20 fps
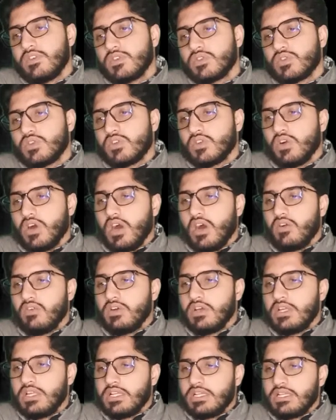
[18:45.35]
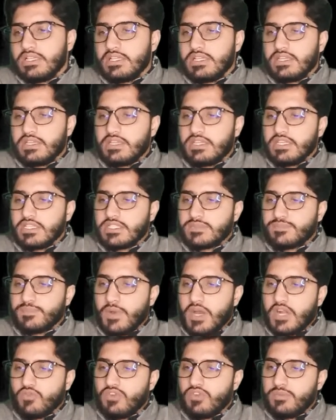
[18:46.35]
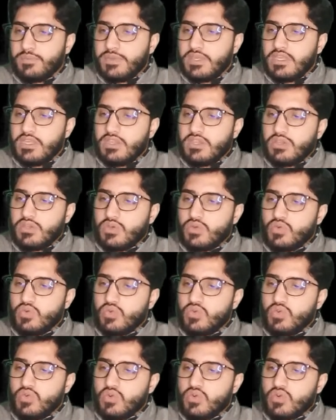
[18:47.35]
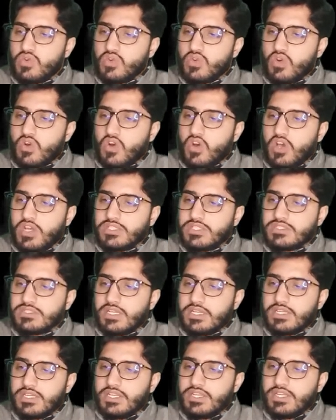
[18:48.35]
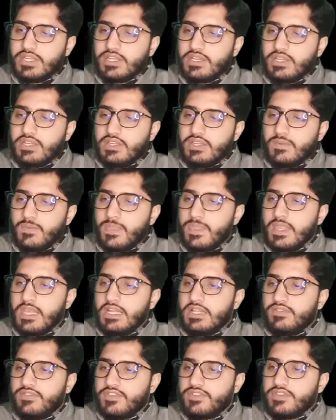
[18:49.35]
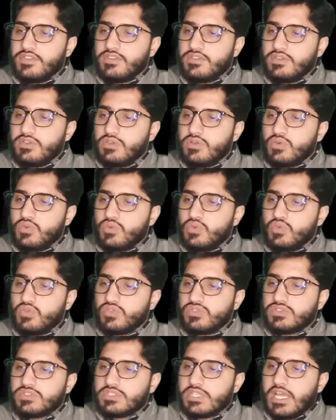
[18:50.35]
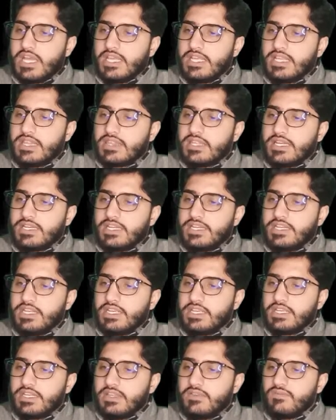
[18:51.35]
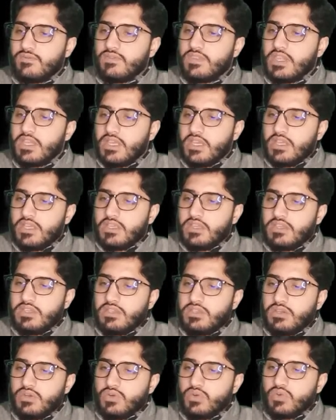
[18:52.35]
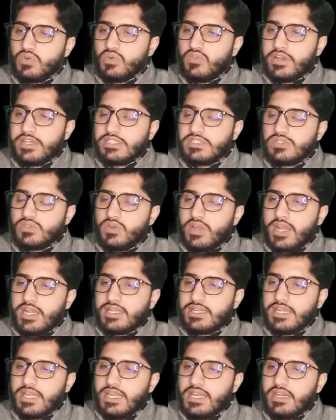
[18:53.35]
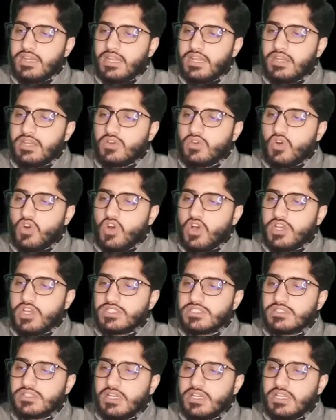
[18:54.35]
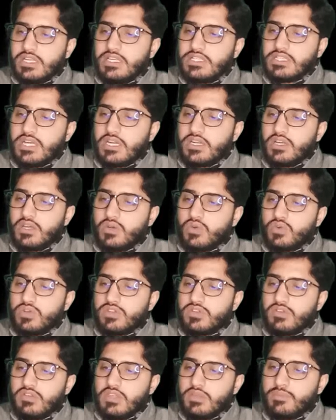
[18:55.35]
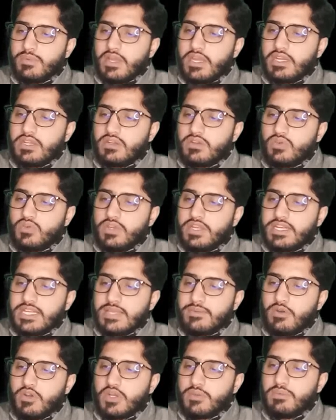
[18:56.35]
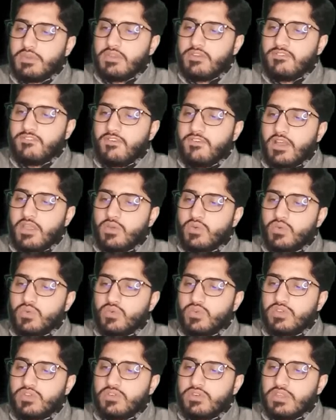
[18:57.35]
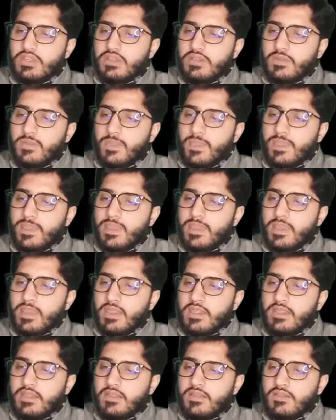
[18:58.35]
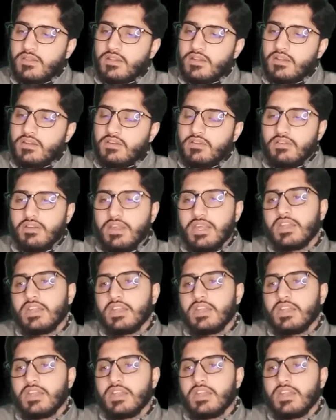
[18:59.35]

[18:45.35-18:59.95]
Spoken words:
So now this part will be u cos 30 degree. This is u sin 30 degree. U, what is u at 10 and cos 30 is under root 3 by 2. It came out to be 5 root 3. Right?